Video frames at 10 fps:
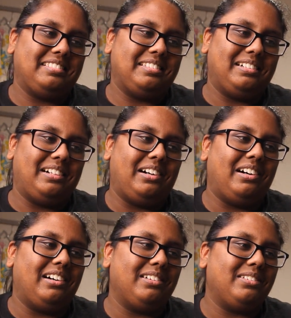
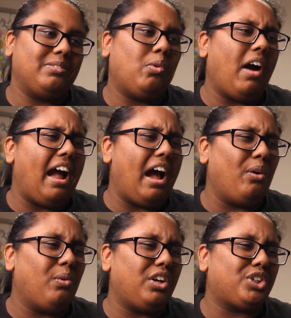Oh, wow,
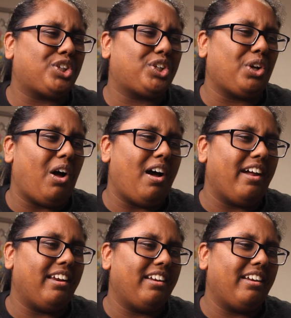what a shot!